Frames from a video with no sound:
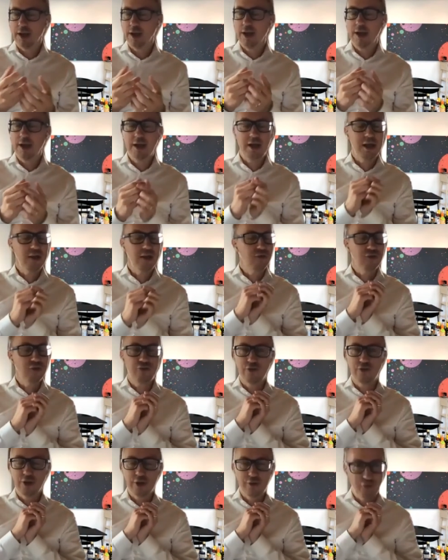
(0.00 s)
it's
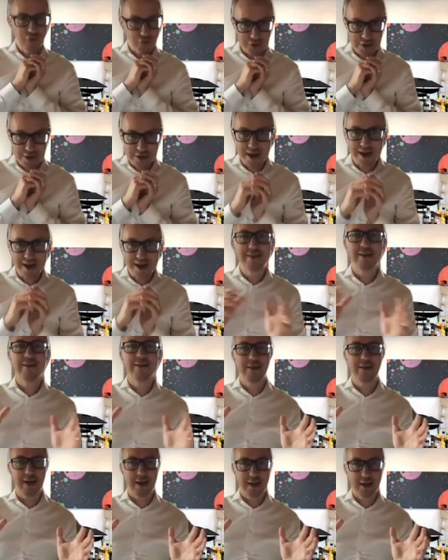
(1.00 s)
just night
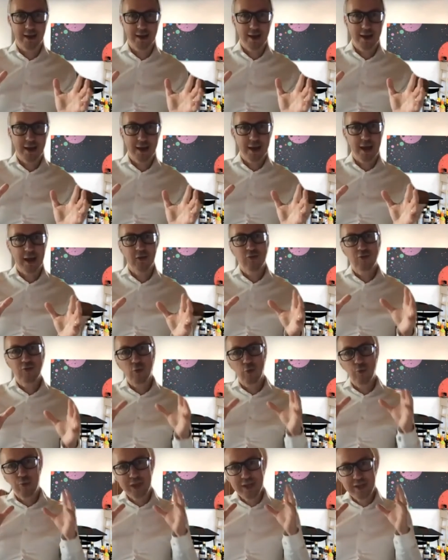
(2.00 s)
and day. And
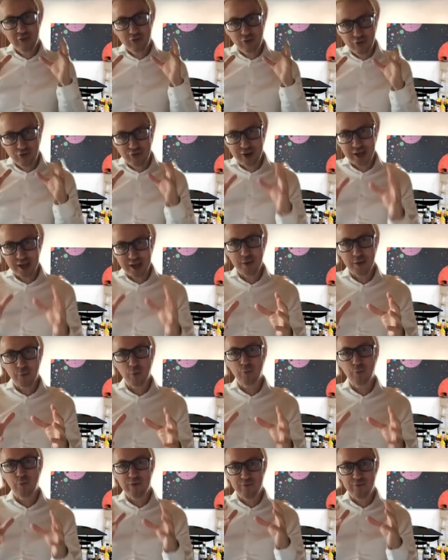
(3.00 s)
so
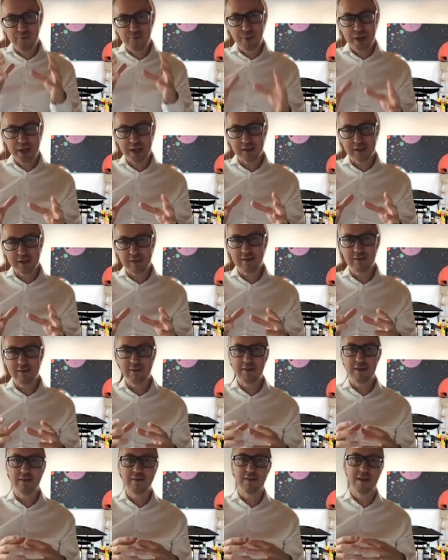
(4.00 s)
what we've built is
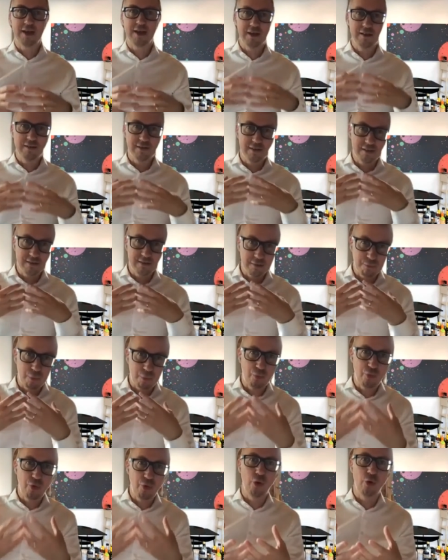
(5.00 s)
this
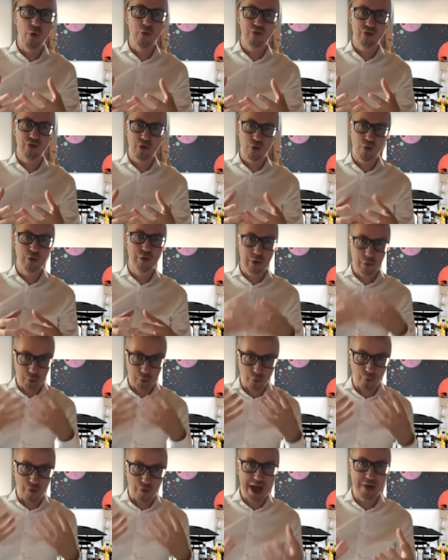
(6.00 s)
approach called a
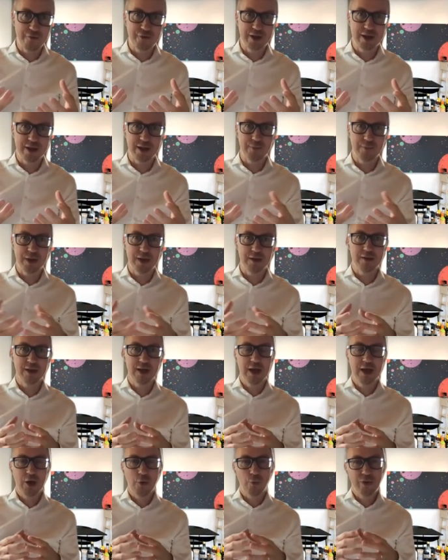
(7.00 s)
graph database,
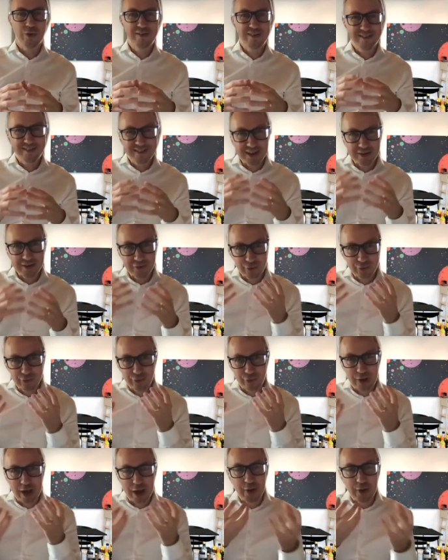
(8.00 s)
which is centered
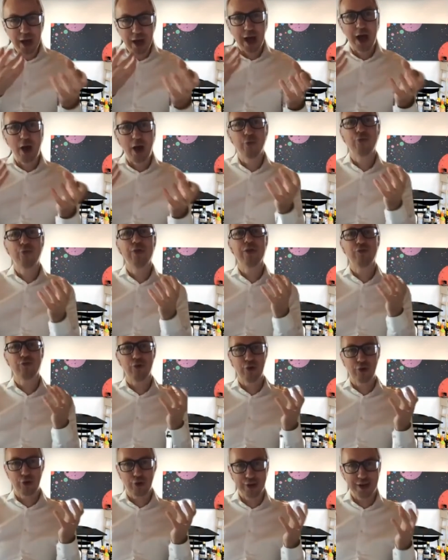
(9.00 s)
around how things
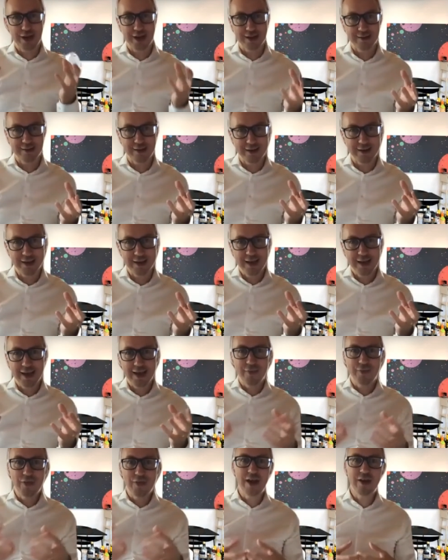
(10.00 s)
are connected.
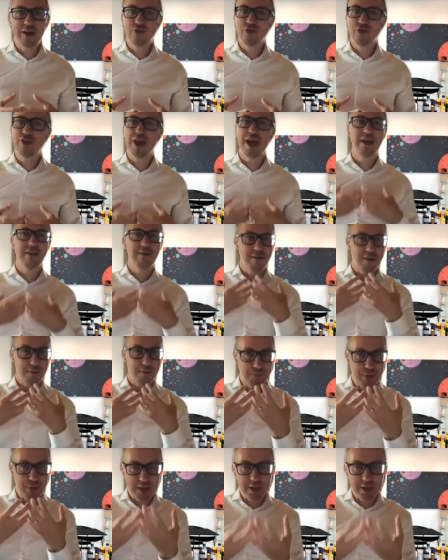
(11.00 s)
And that just ends up
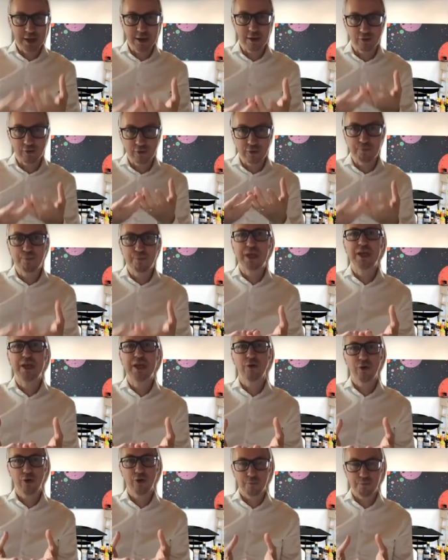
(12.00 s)
being a
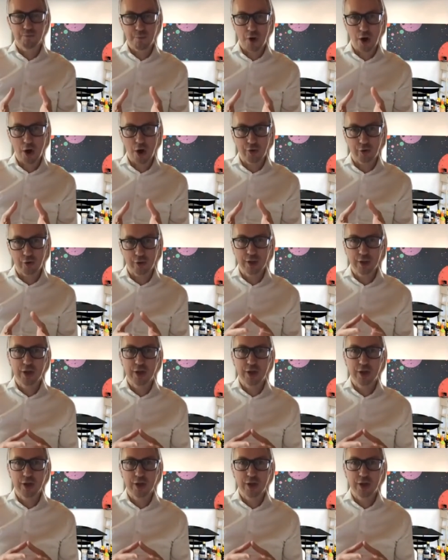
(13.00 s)
superior model